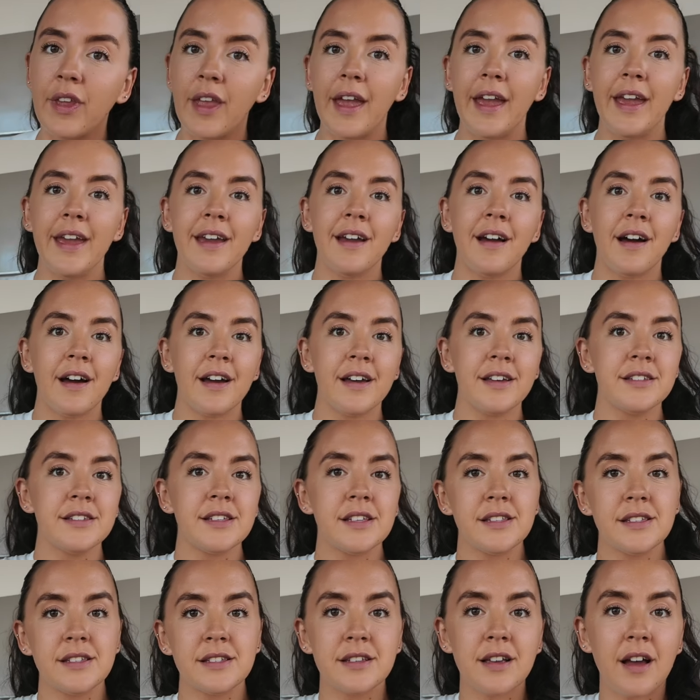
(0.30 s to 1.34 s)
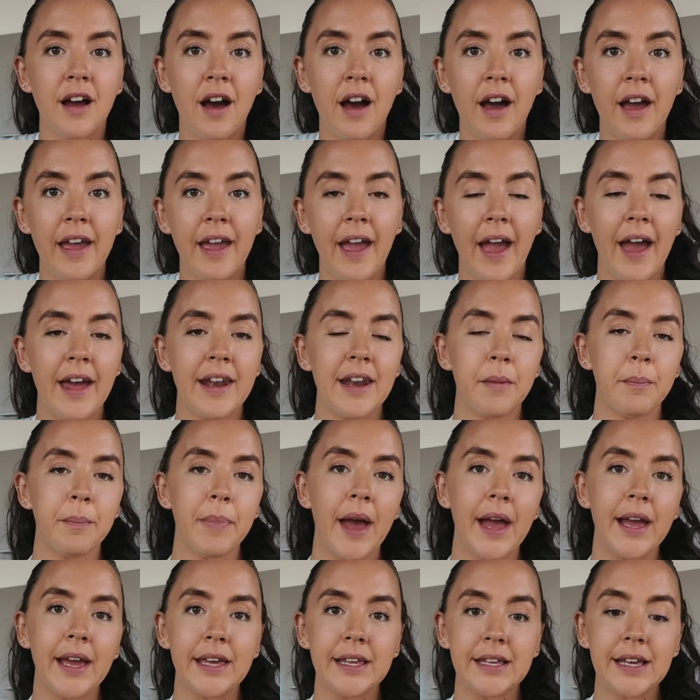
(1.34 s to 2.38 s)
Hey guys, it's Sky and I'm
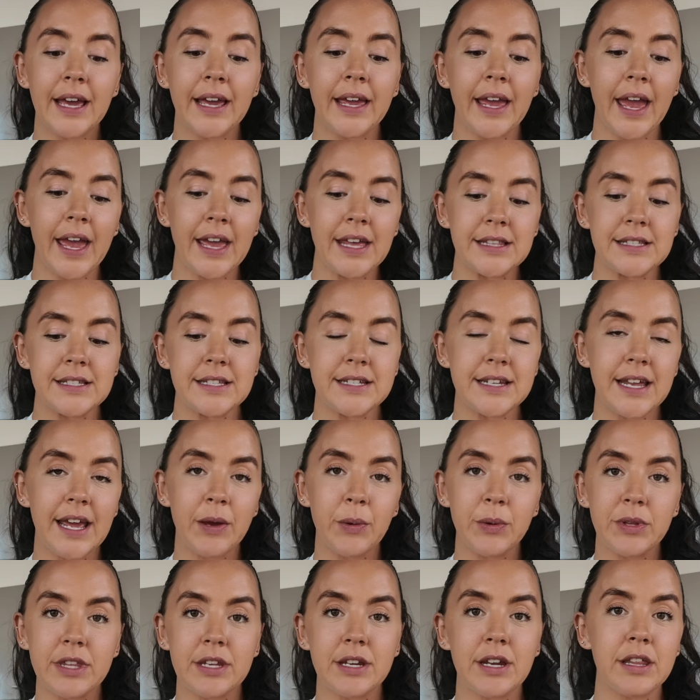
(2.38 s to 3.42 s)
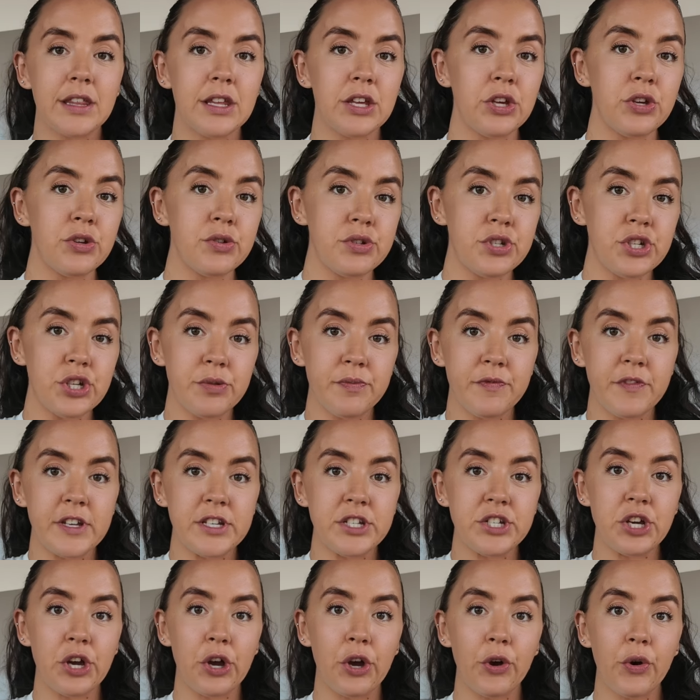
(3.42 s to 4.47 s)
back again today with another YouTube
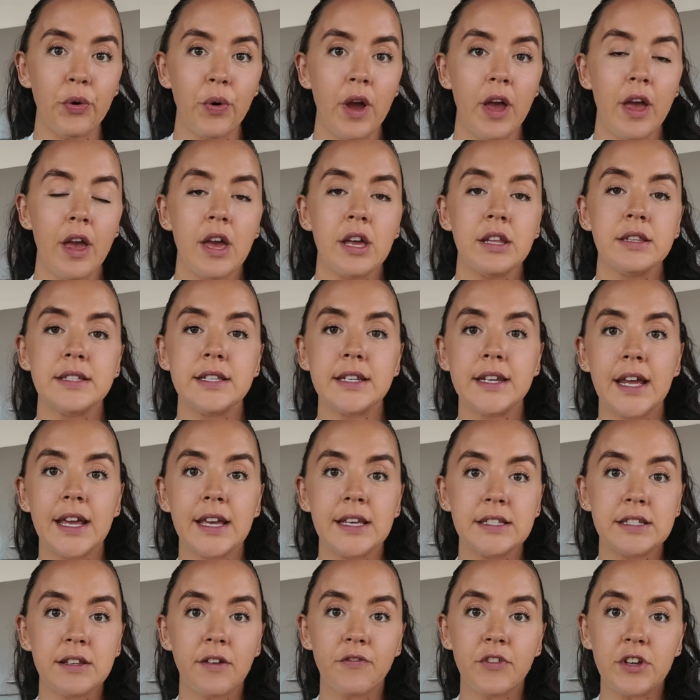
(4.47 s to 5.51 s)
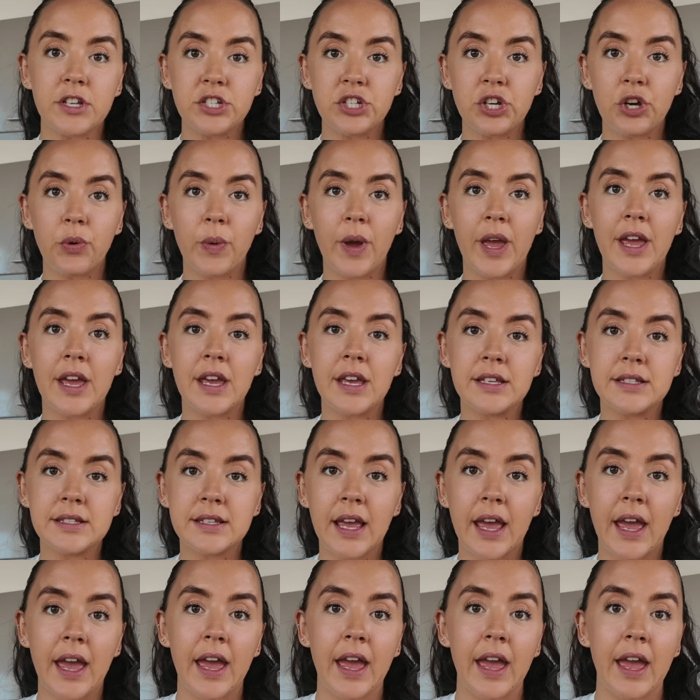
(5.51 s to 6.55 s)
video. Today's video
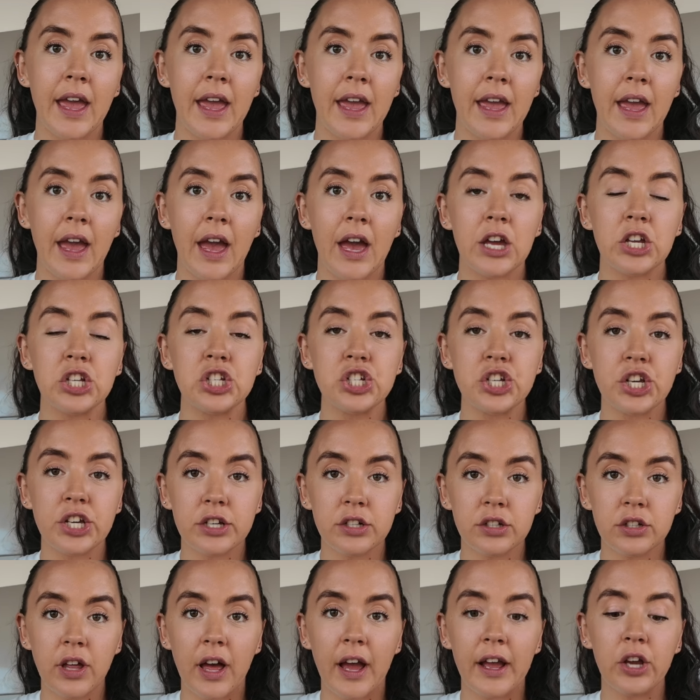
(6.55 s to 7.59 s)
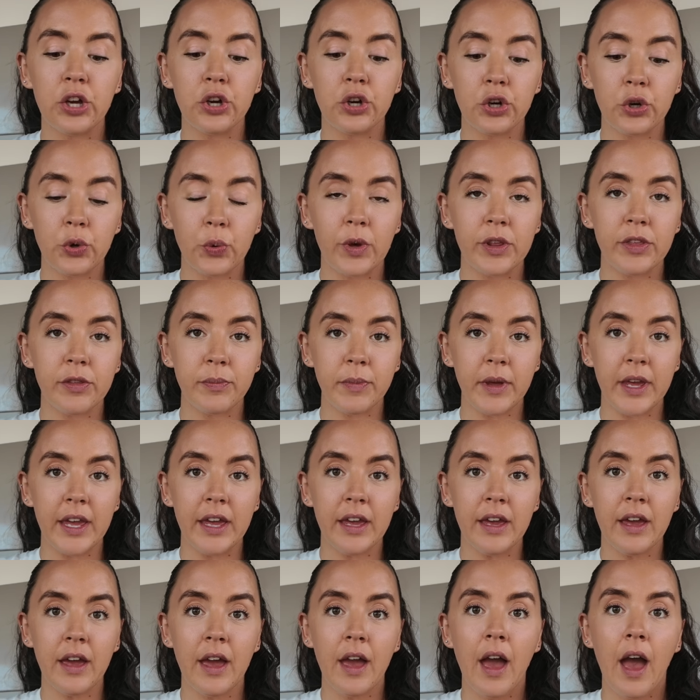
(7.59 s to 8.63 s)
is a chill and cook with
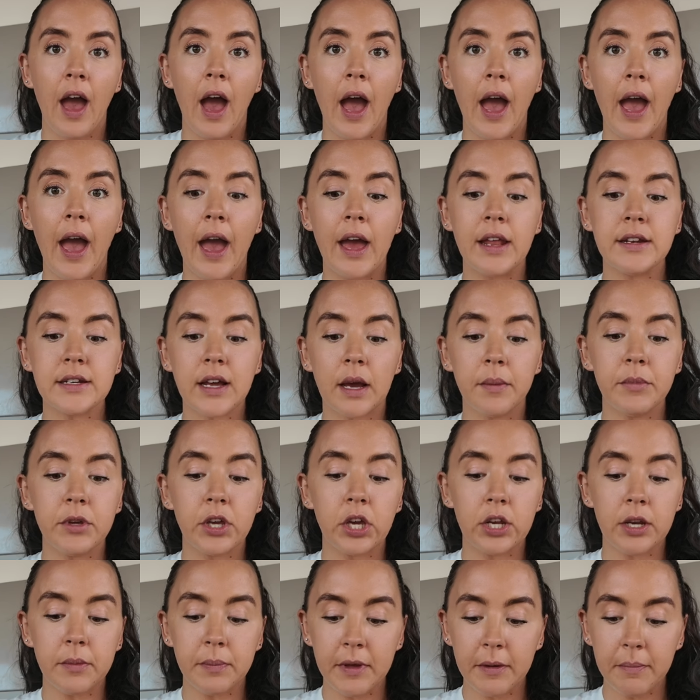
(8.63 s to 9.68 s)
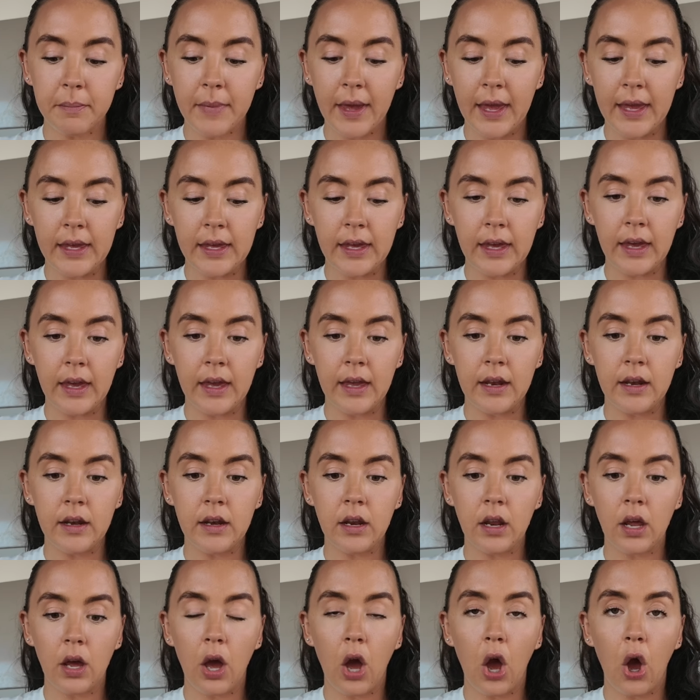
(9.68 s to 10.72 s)
me, and I'm going to be
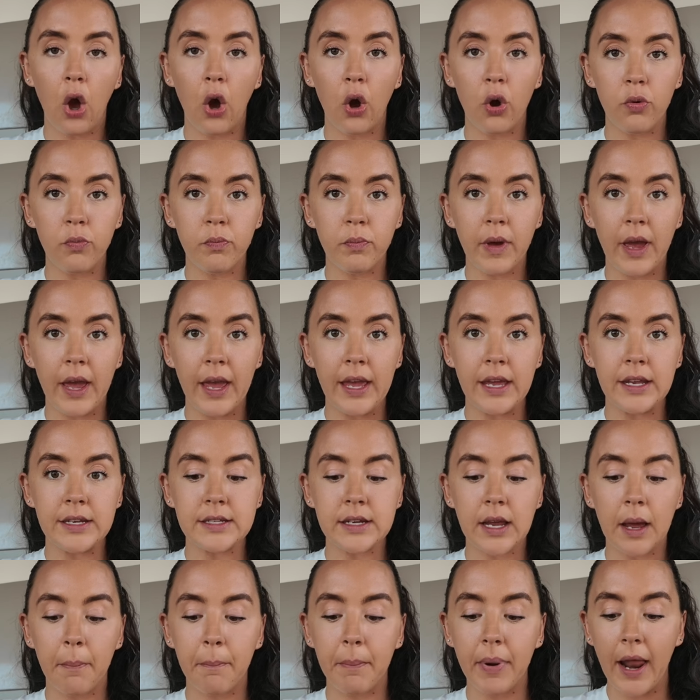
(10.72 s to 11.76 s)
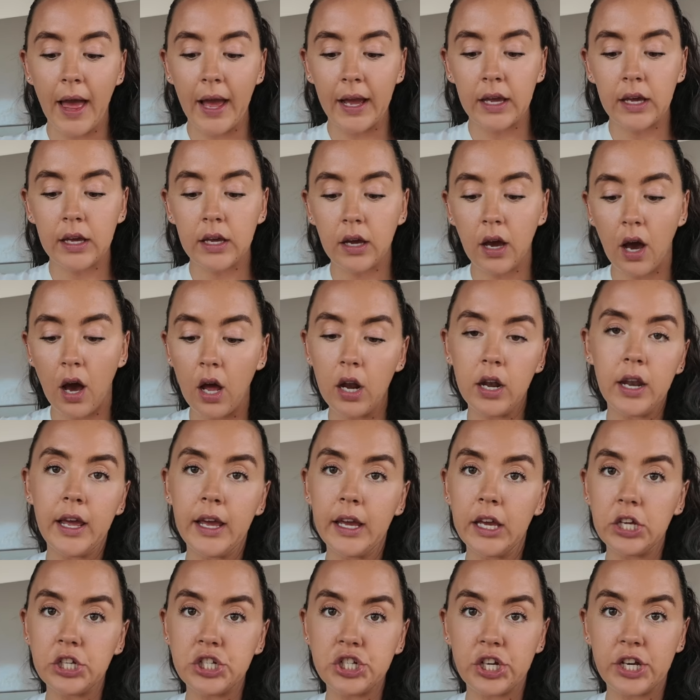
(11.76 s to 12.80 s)
making homemade black
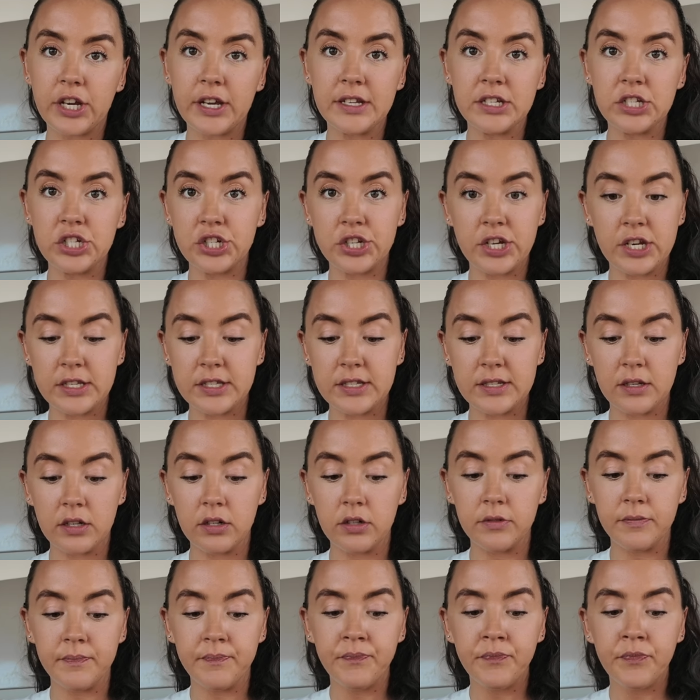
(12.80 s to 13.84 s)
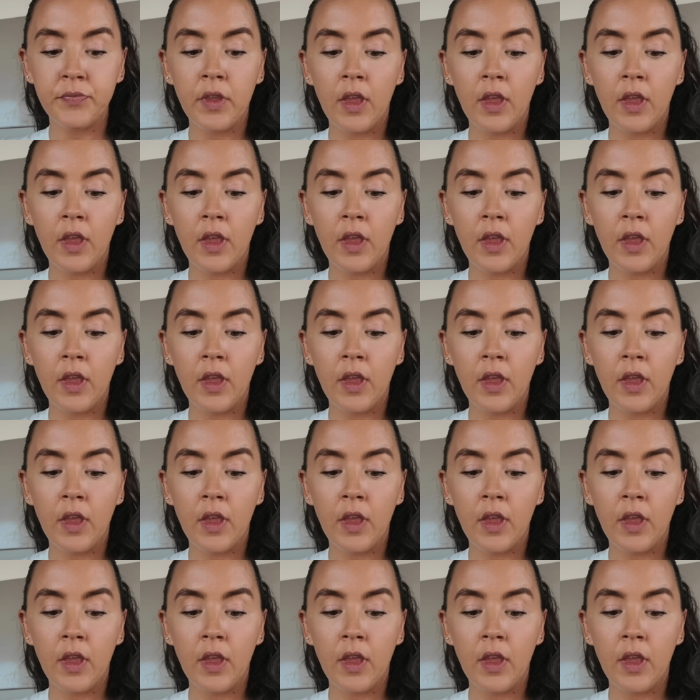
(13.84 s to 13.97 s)
garlic chicken schnitzel